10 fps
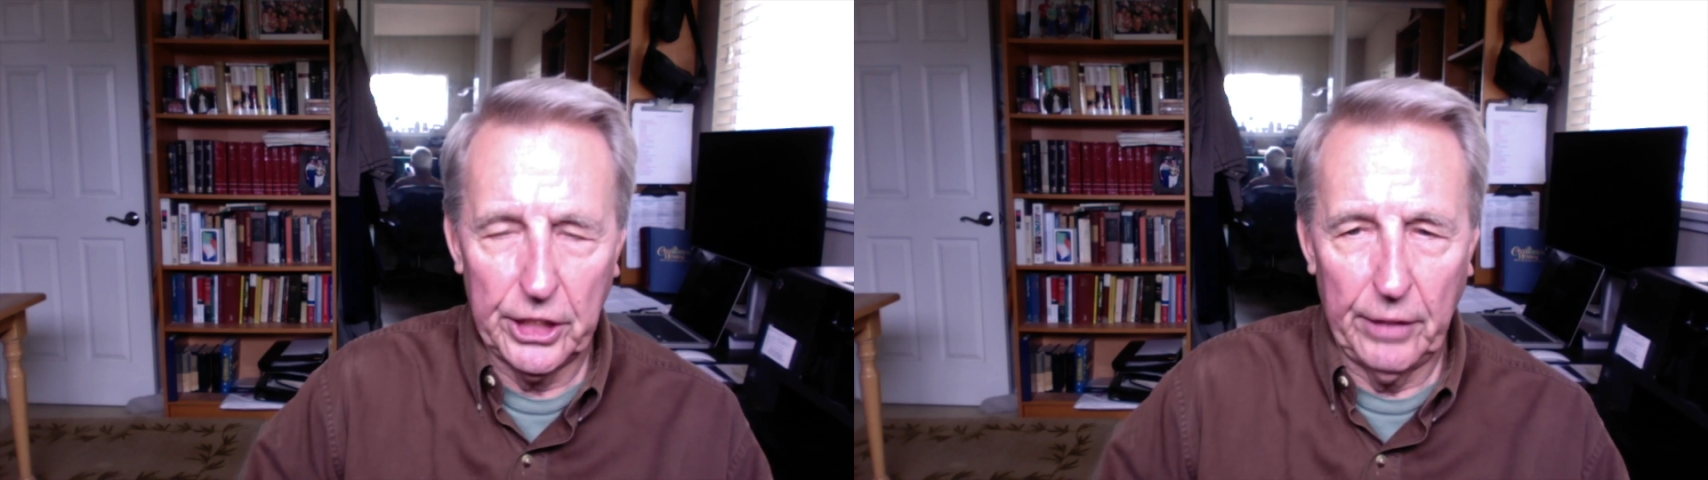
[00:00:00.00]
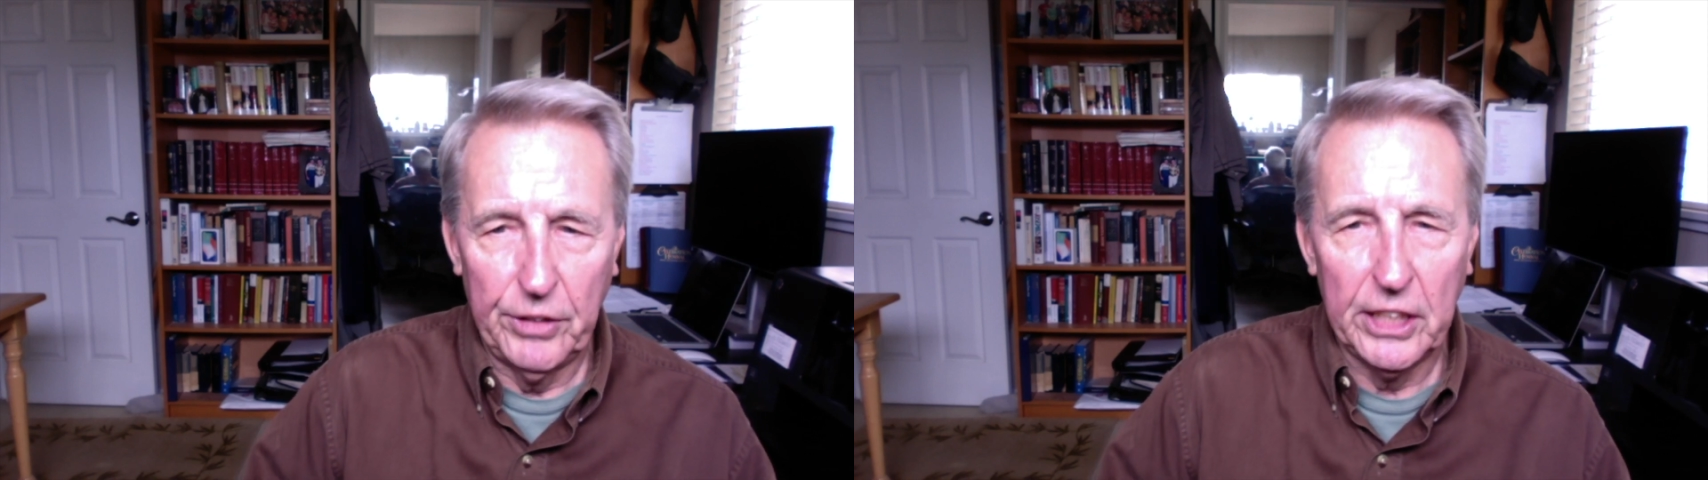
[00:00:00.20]

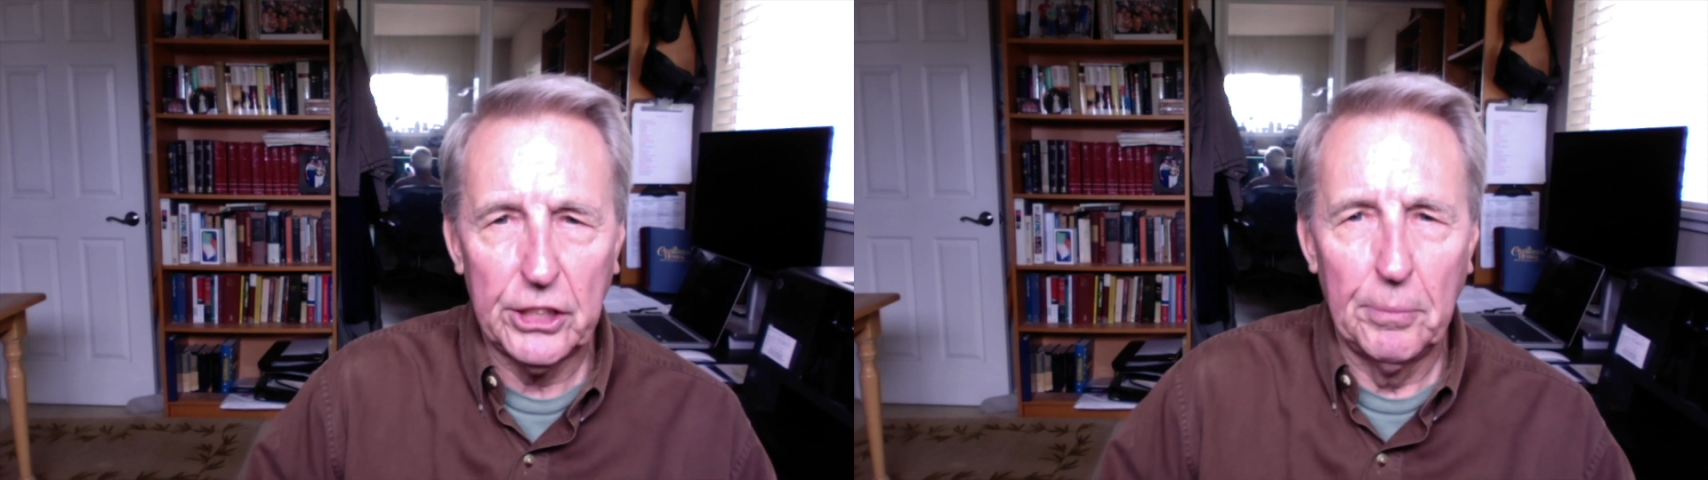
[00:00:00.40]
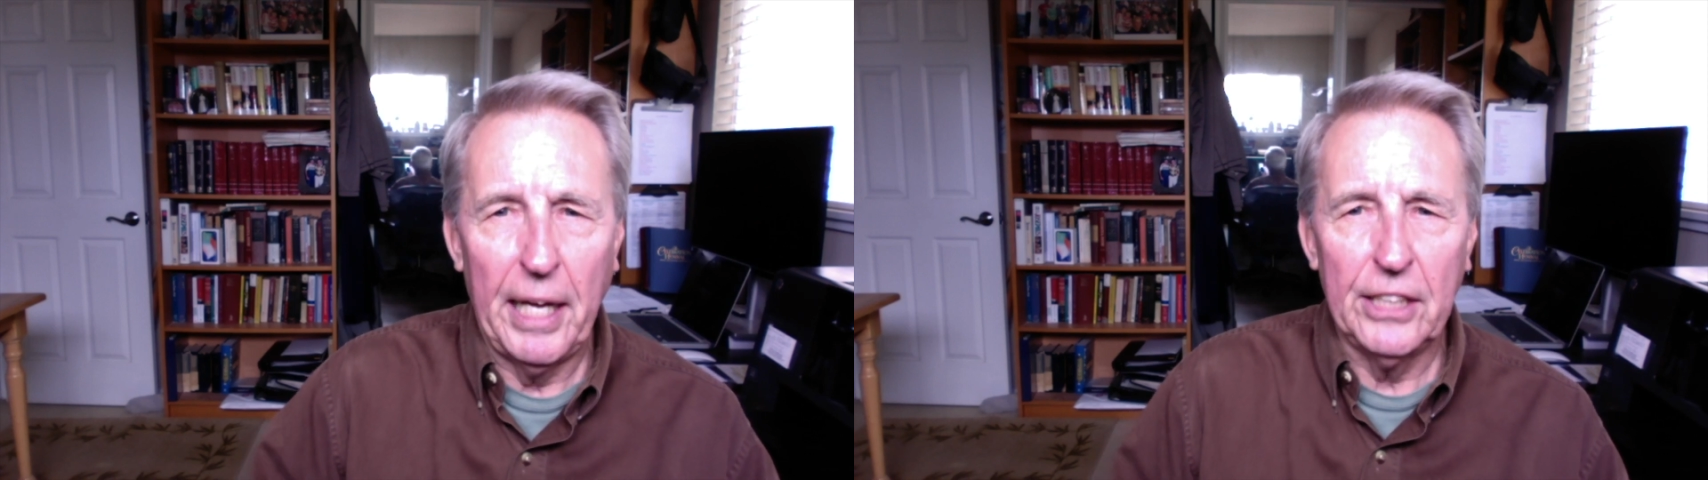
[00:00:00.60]
give you
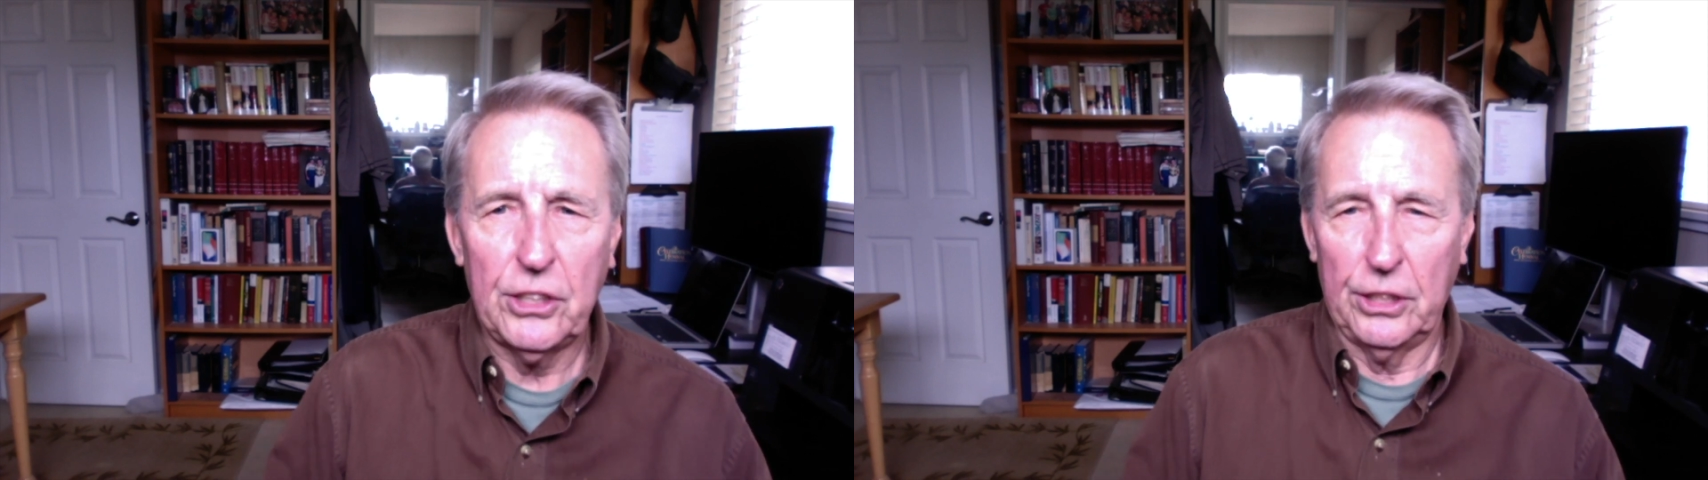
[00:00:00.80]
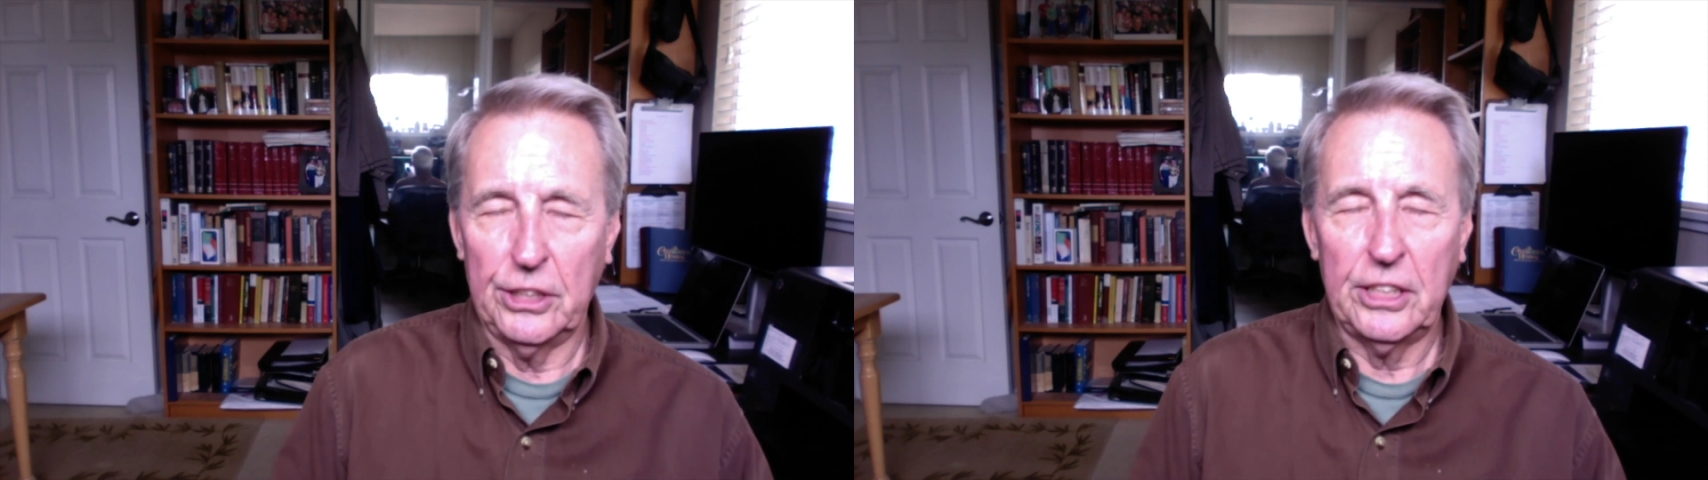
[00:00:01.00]
some
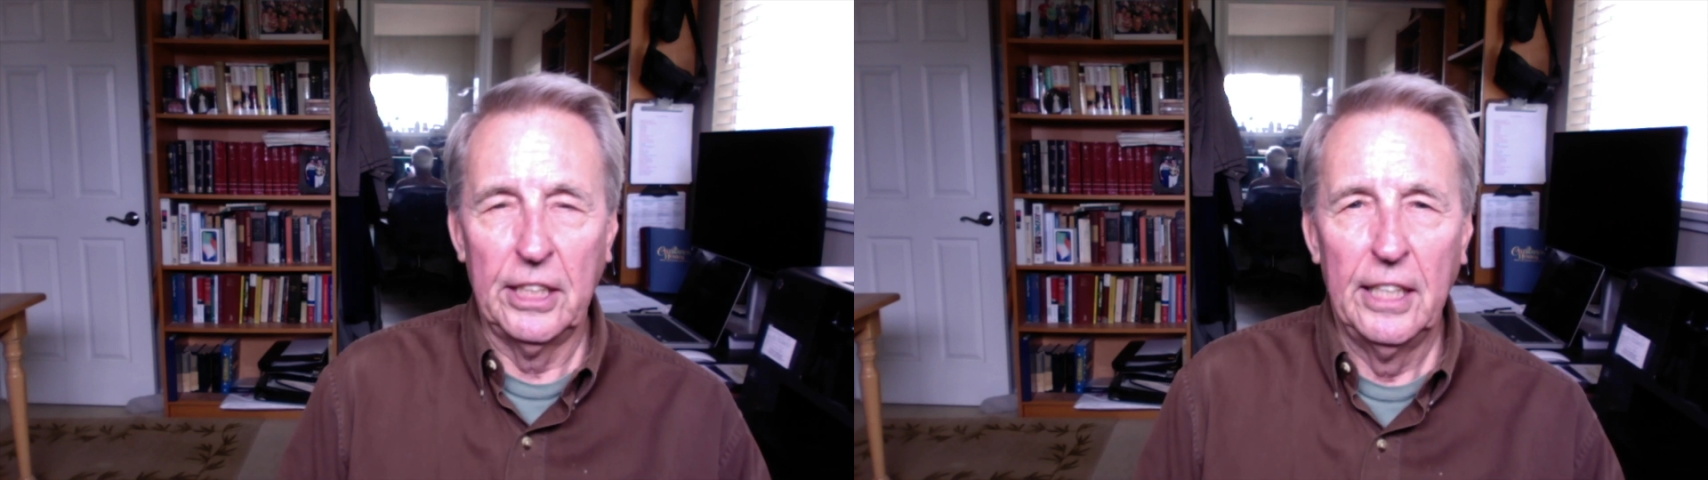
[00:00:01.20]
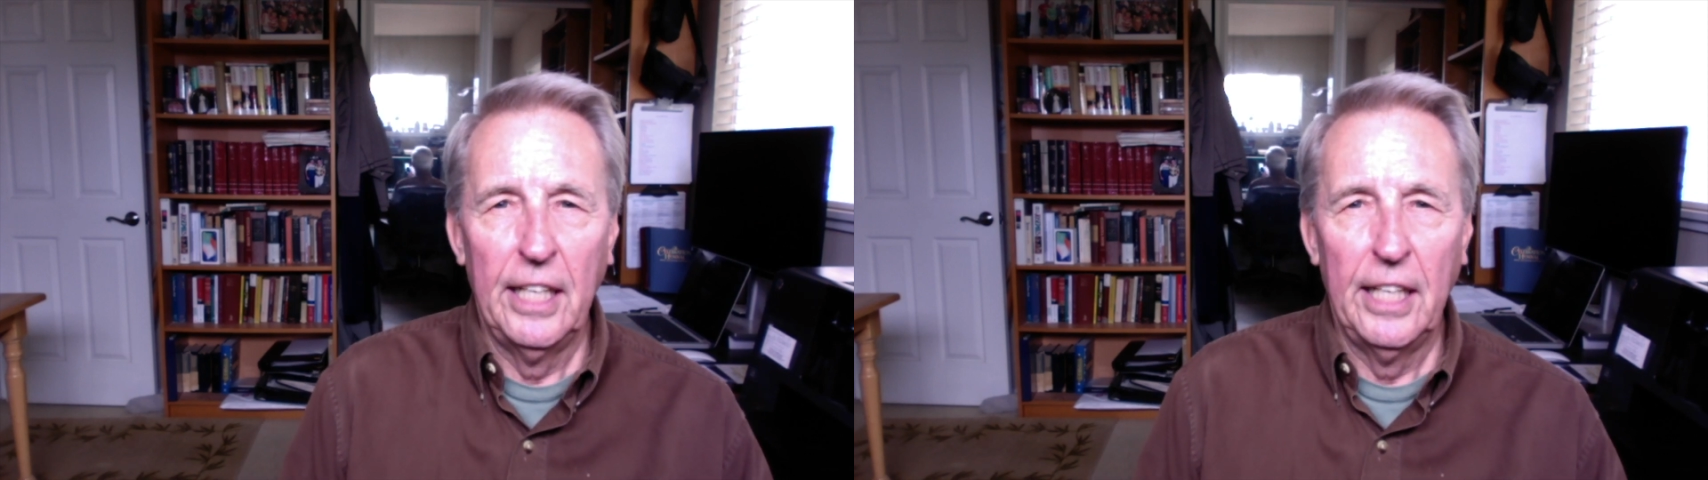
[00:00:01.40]
answers.